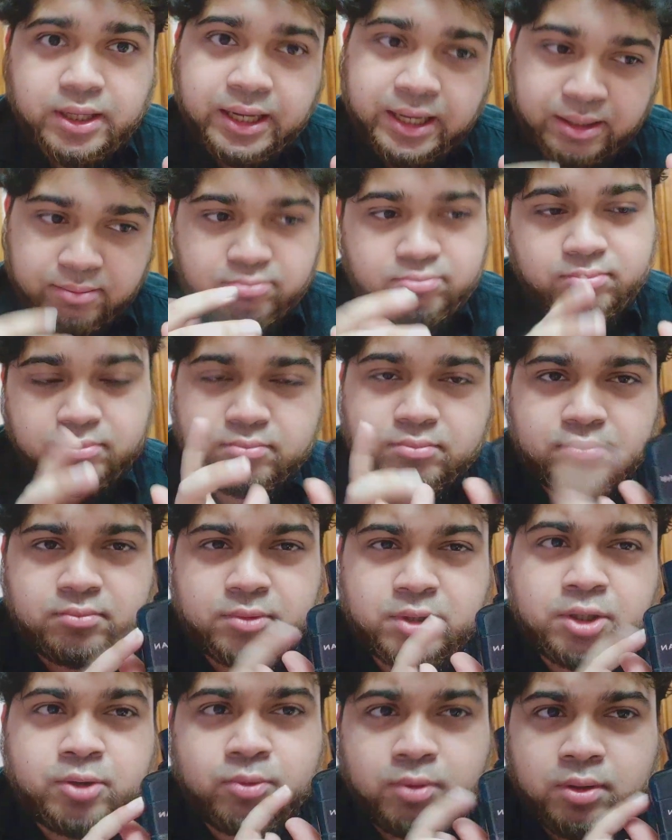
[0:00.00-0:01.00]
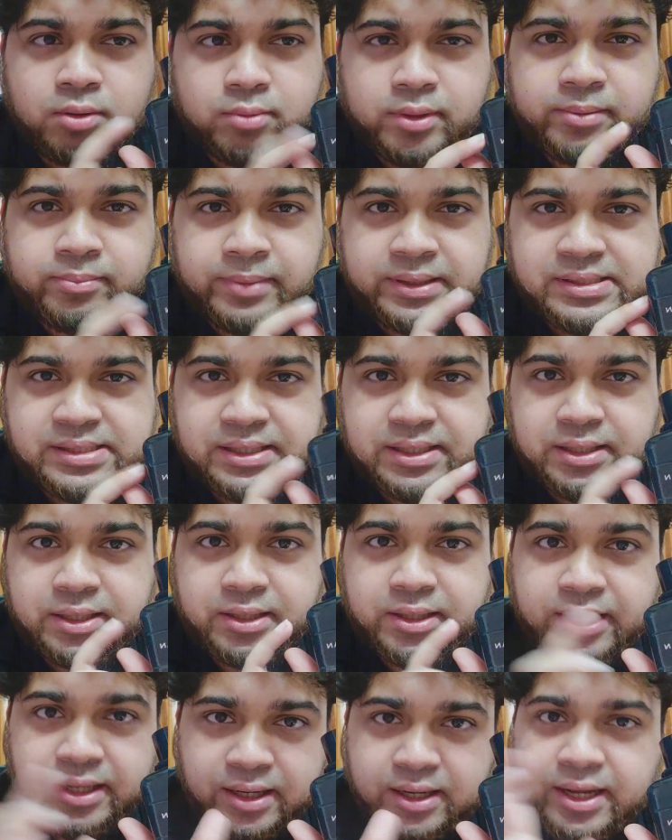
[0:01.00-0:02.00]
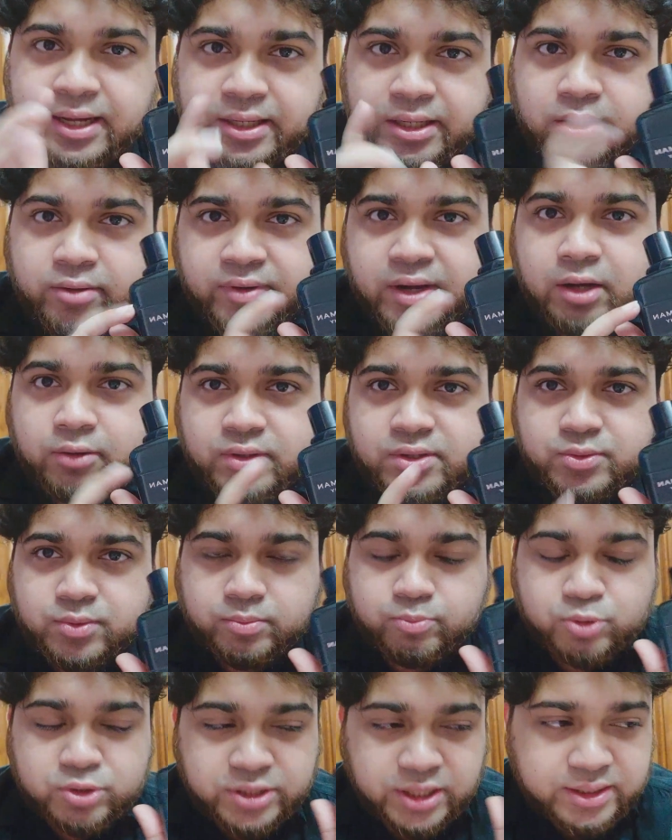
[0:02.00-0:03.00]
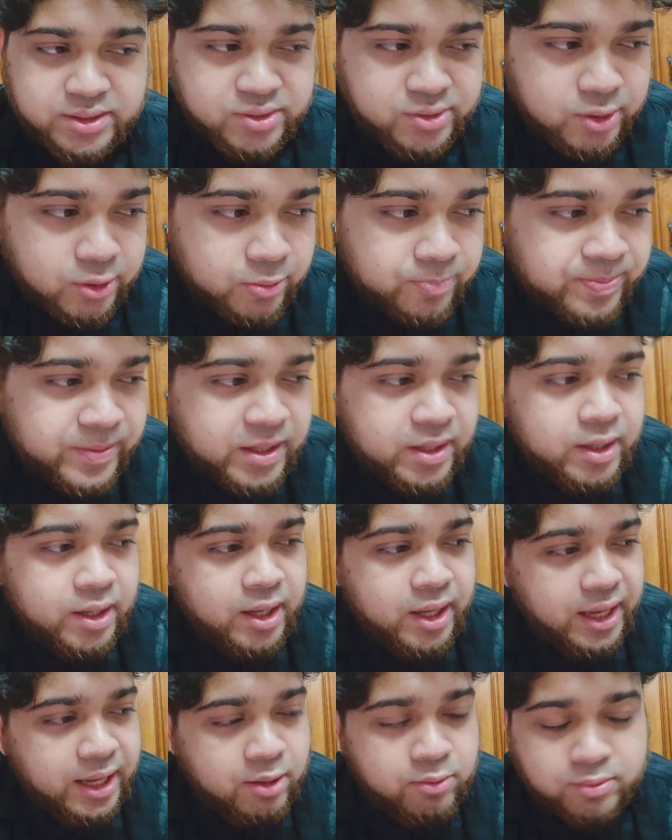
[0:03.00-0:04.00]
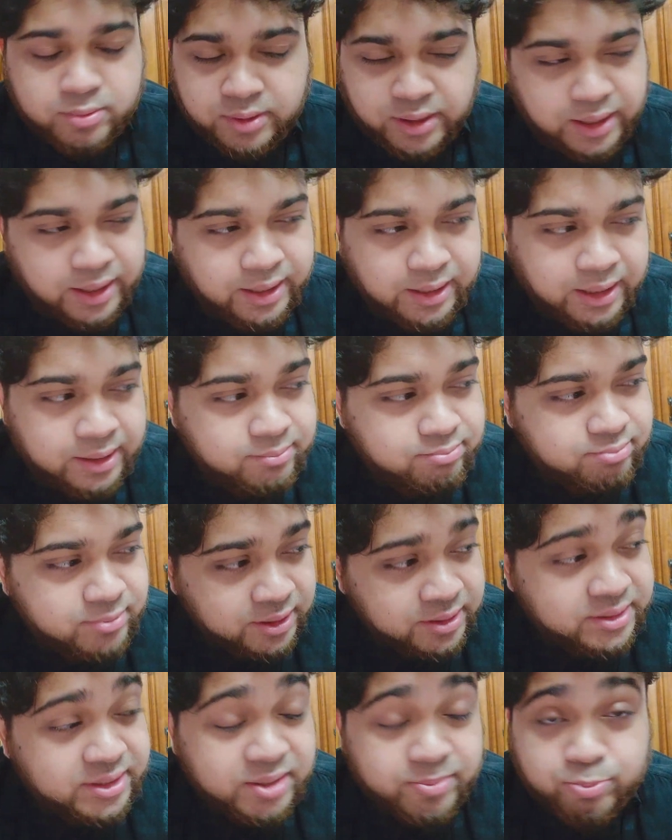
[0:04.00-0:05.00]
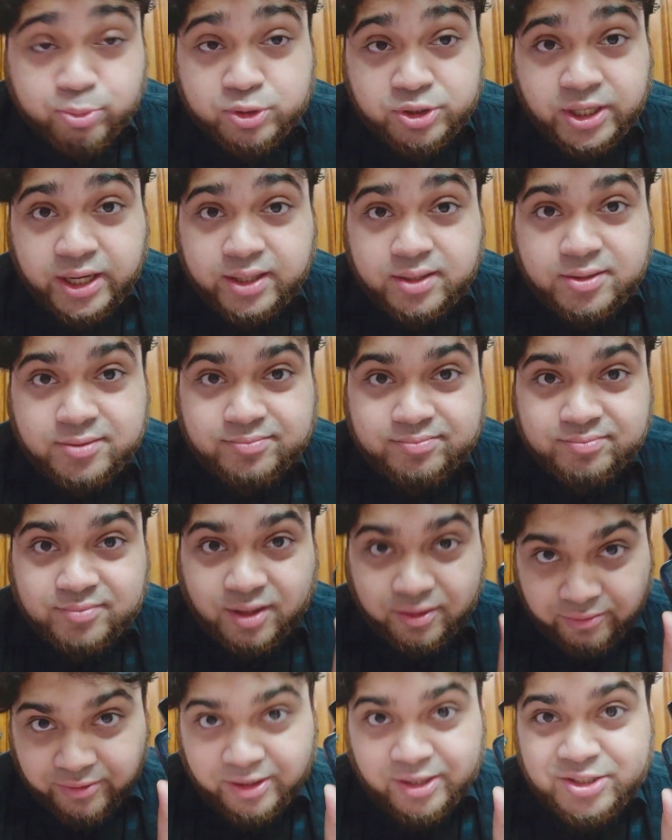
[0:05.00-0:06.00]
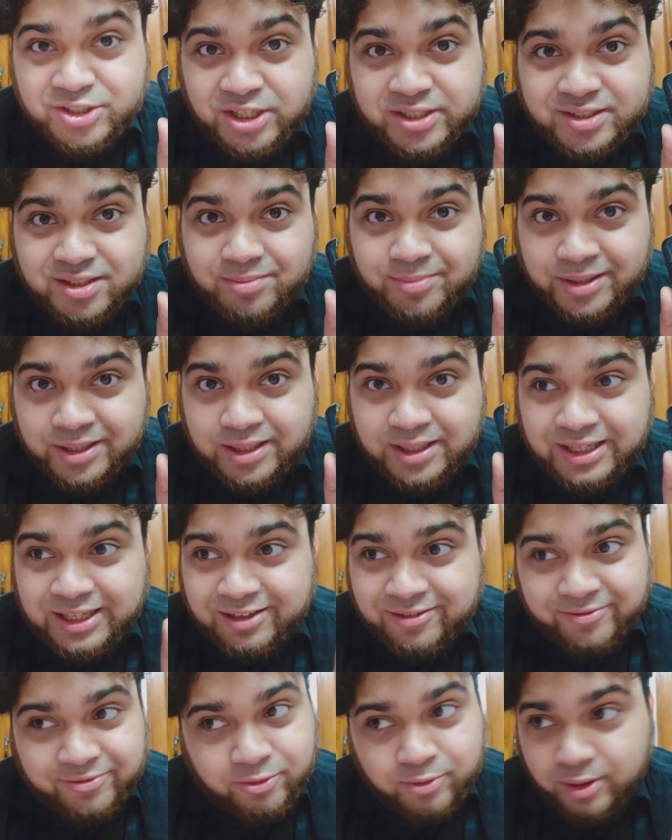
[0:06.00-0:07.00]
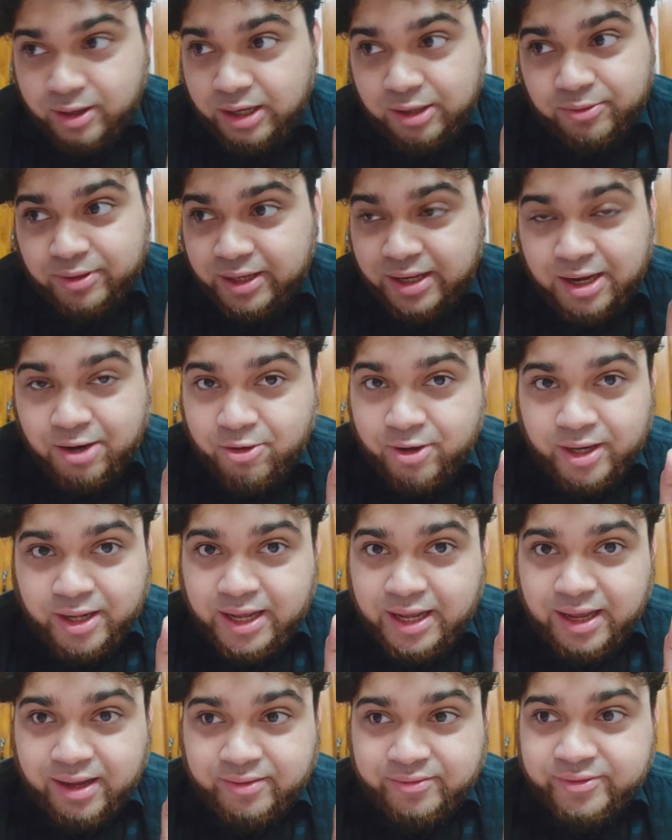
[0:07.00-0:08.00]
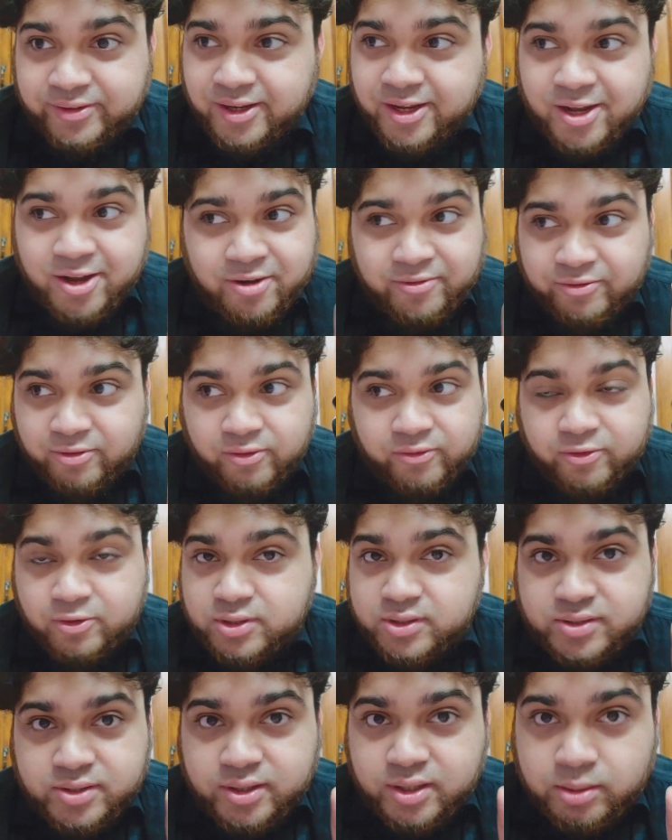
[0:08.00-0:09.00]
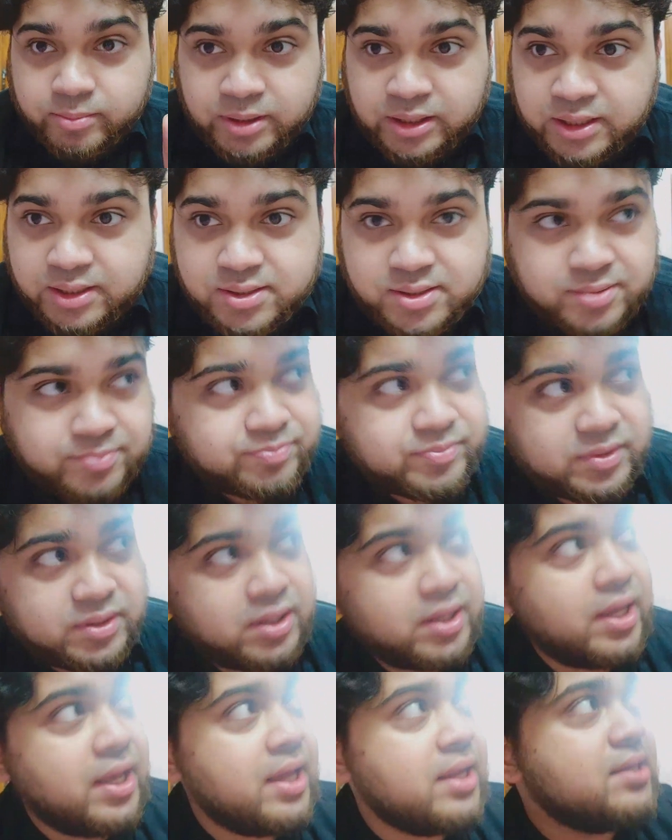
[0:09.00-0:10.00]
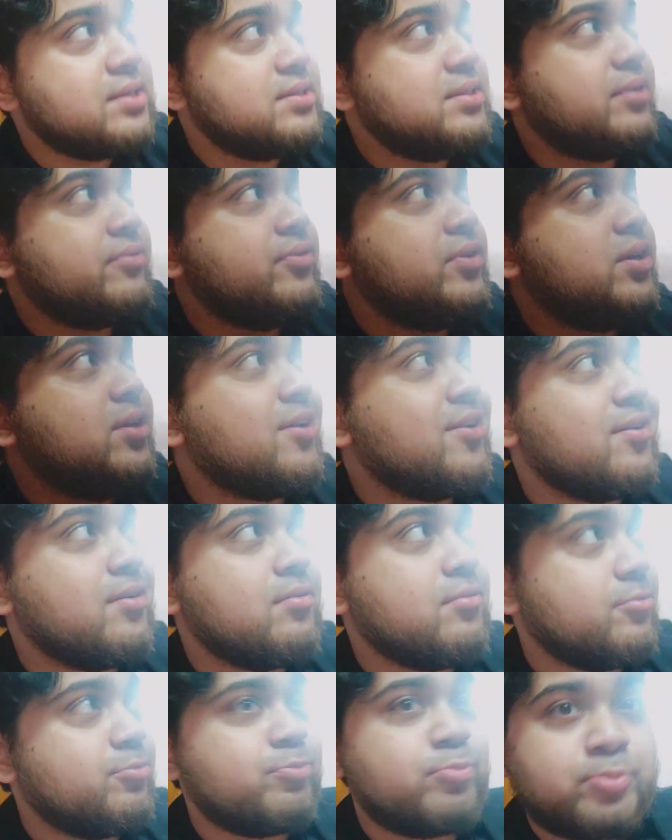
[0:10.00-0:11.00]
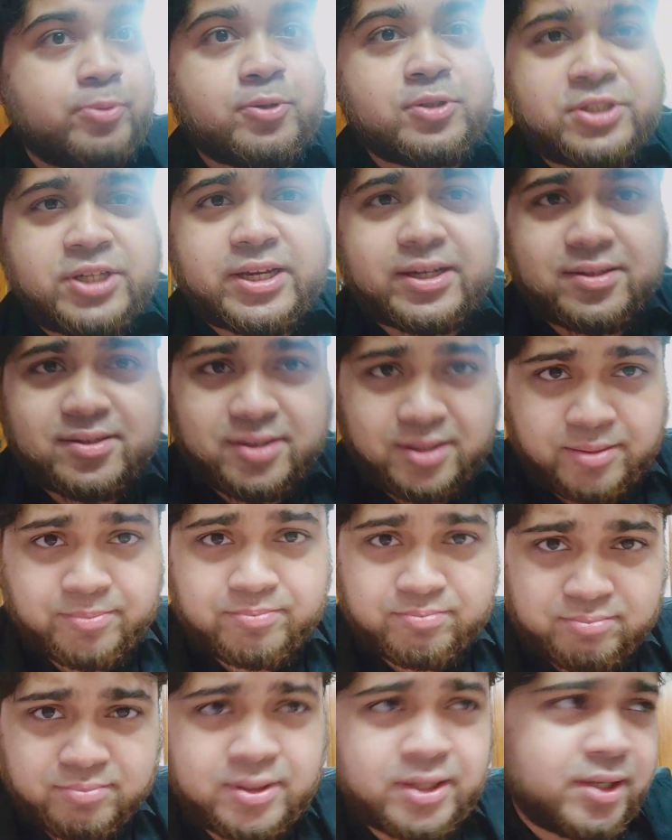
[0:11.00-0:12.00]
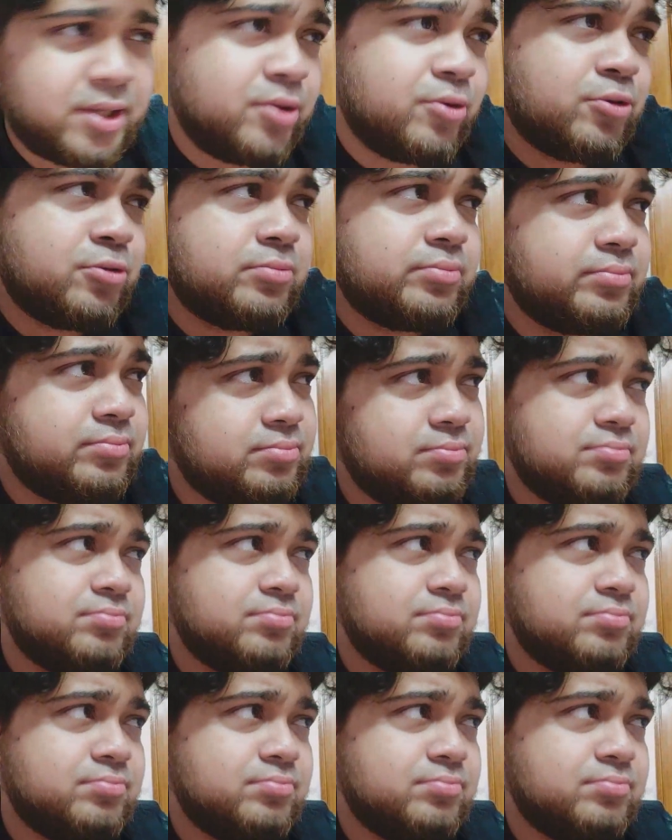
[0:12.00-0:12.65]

and you will basically get an idea of how this one projects. So it did project very gentlemanly for around an hour and a half. For first 30 minutes, it is definitely gonna project like, you know,